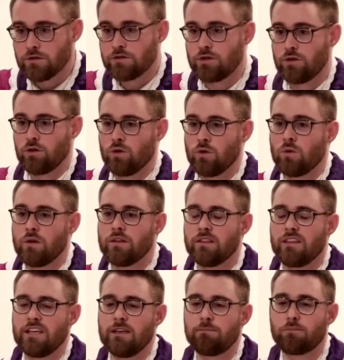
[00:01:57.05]
to
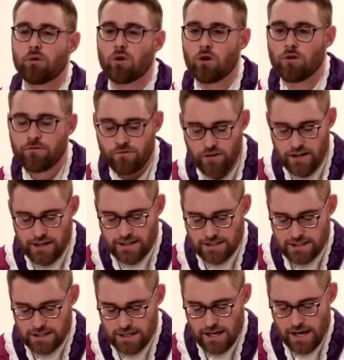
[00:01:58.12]
the
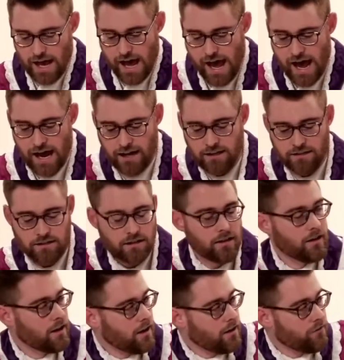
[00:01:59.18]
perfect act
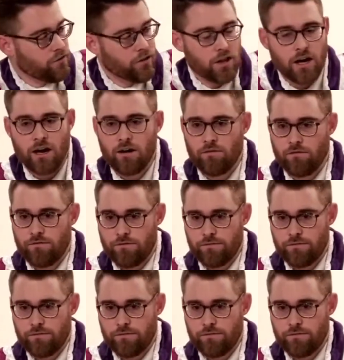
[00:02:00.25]
of love,